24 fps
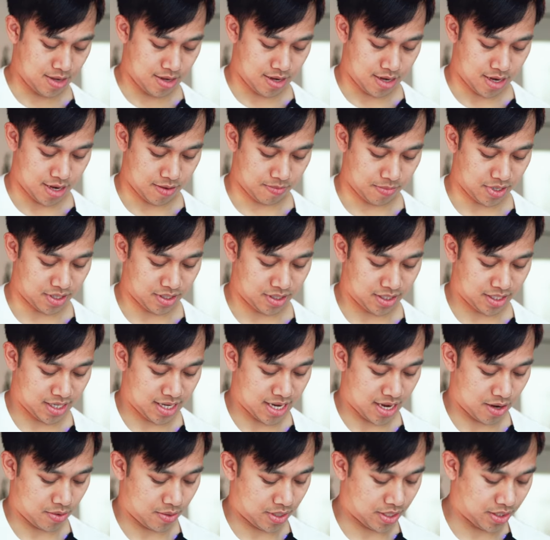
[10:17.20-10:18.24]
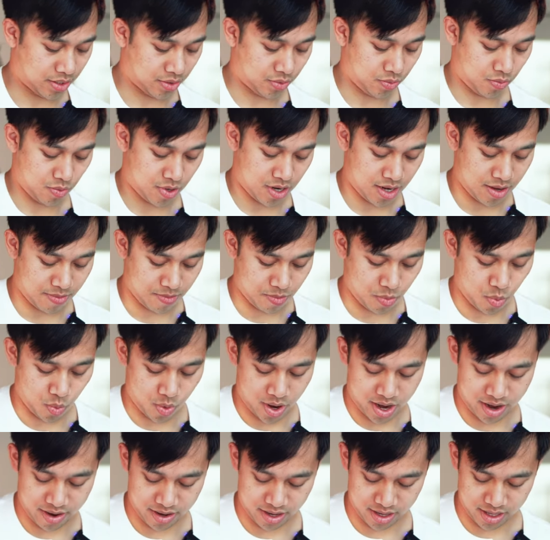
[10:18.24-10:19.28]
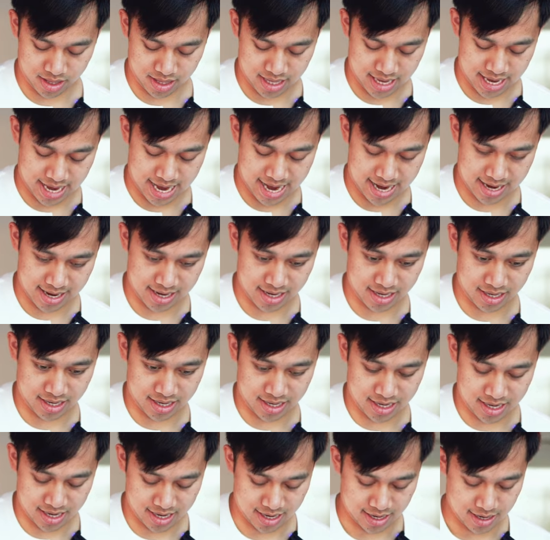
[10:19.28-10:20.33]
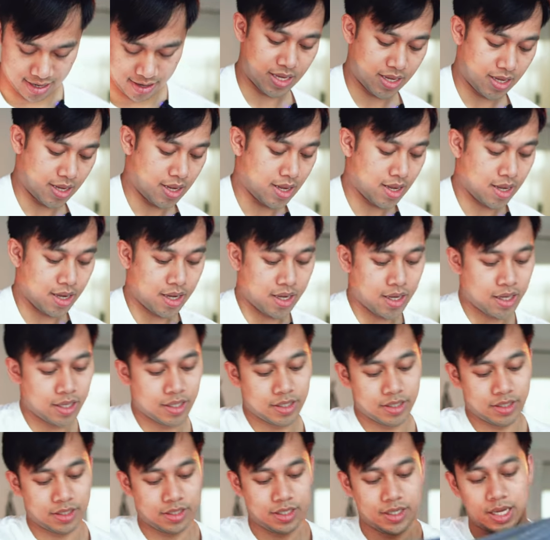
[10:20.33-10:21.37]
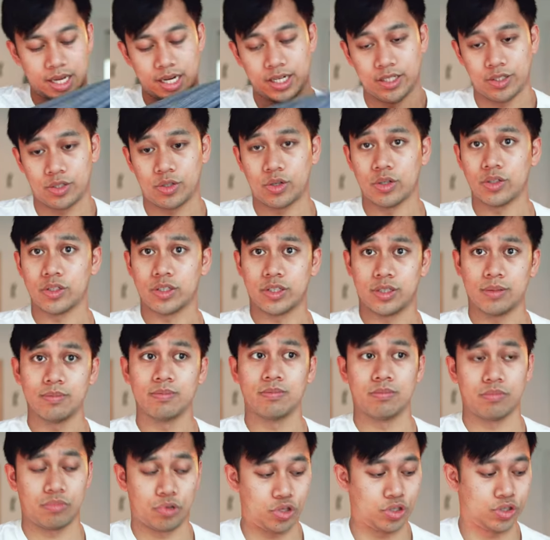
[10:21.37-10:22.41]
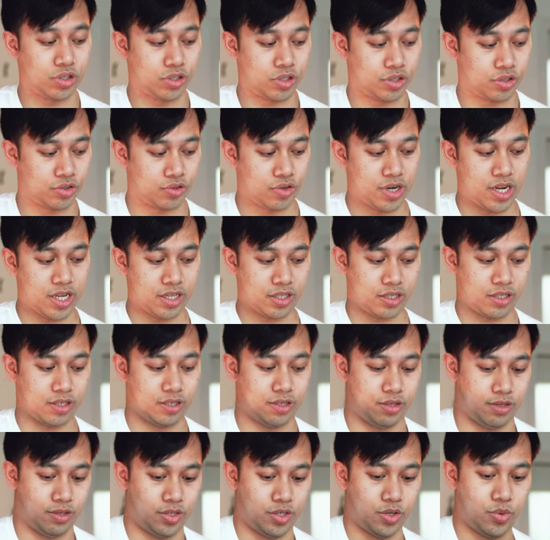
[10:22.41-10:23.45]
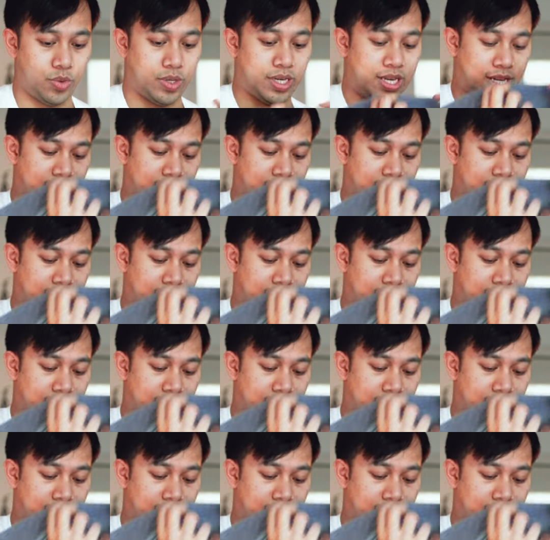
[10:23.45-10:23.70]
I'm gonna see how it is while I'm wearing the Henley tee. And it's got some good stretch, so we can